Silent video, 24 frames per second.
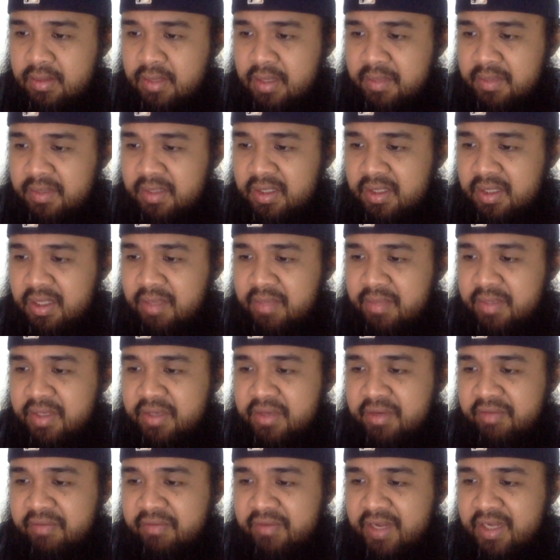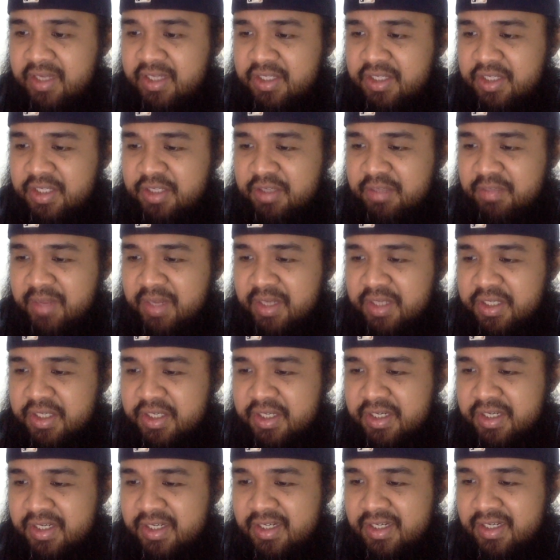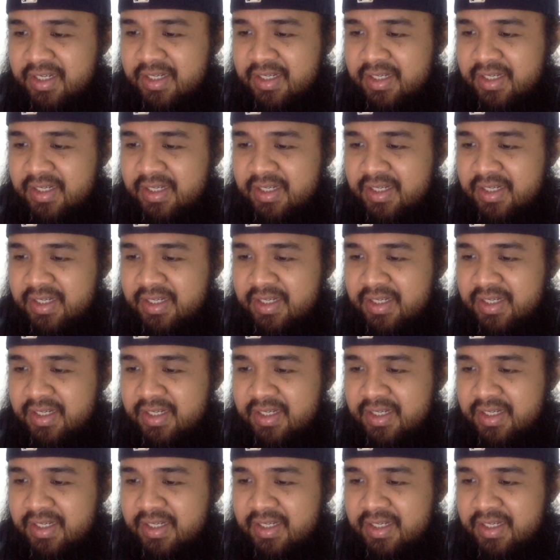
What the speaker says: me refresh just to make sure.